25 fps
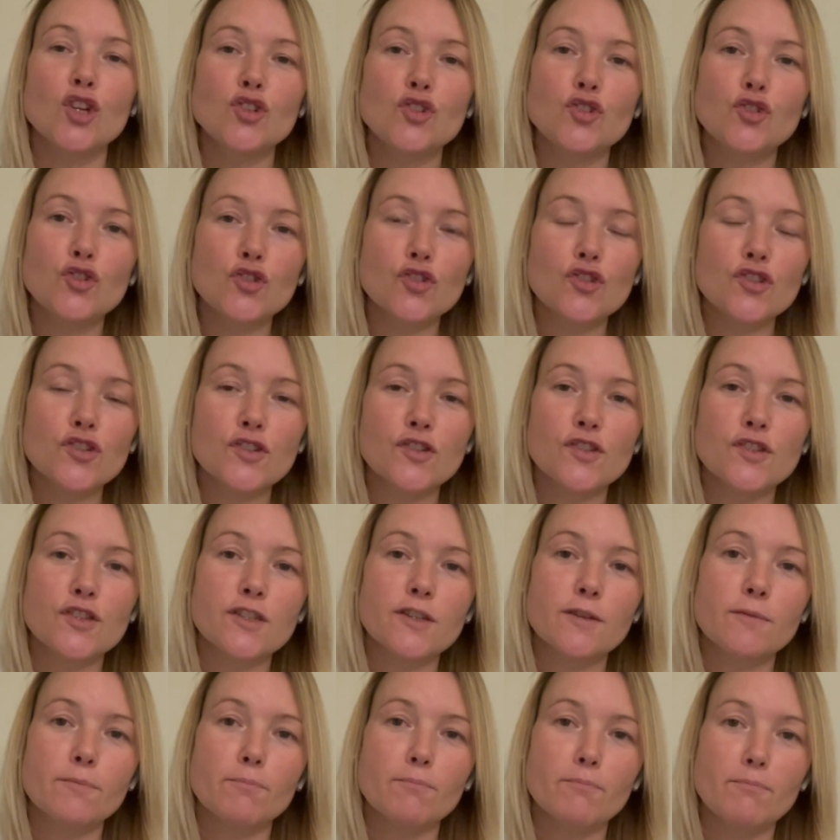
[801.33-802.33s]
doesn't
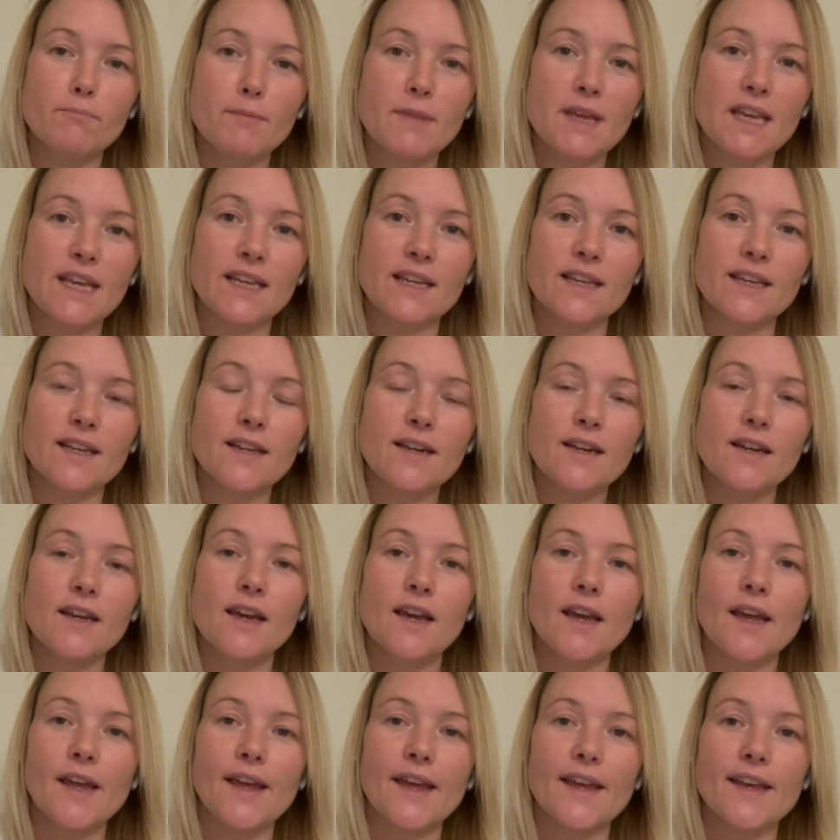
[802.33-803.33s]
mean
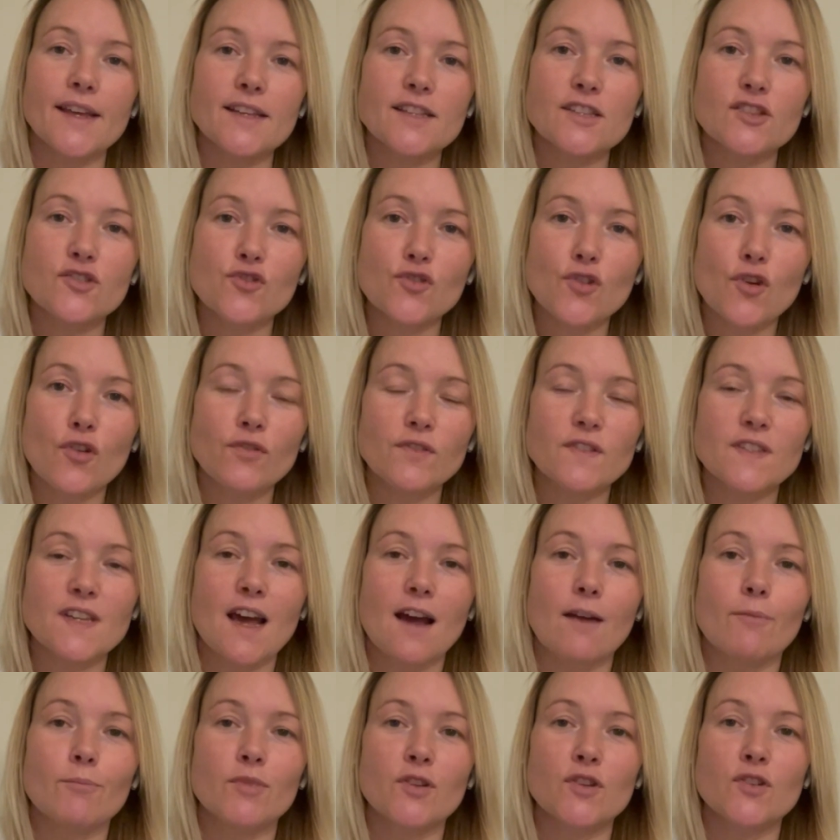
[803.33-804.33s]
it's not
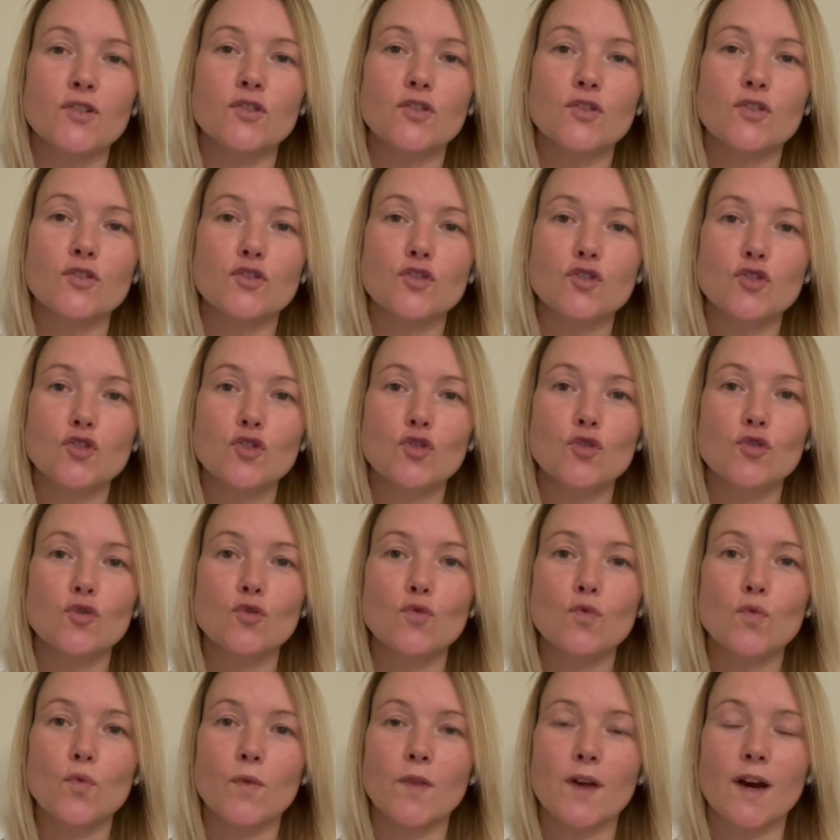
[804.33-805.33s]
happened
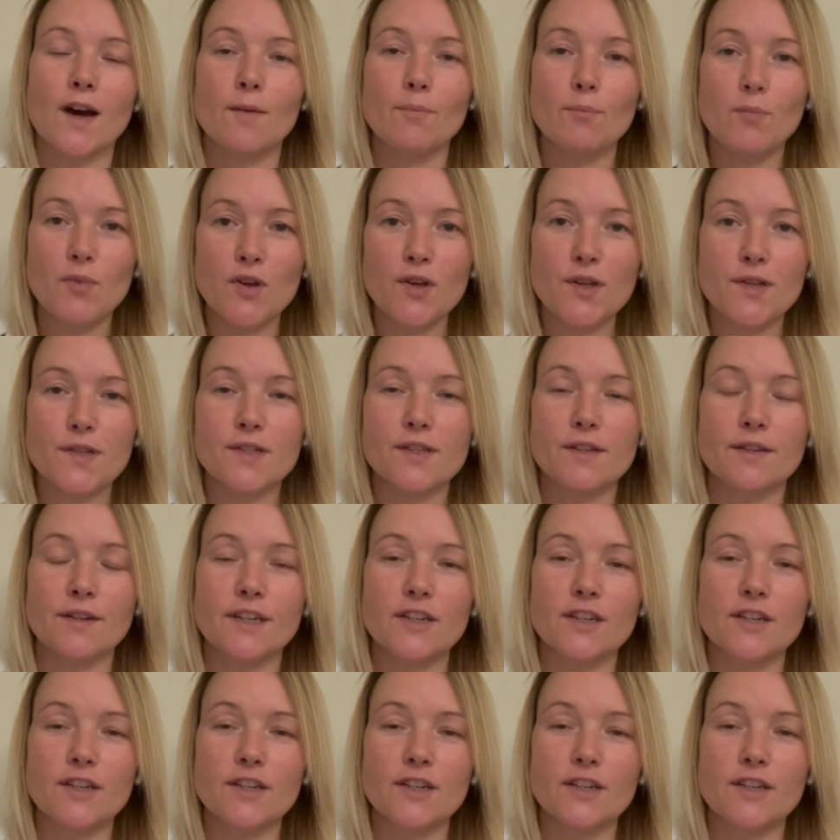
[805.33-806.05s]
to that person.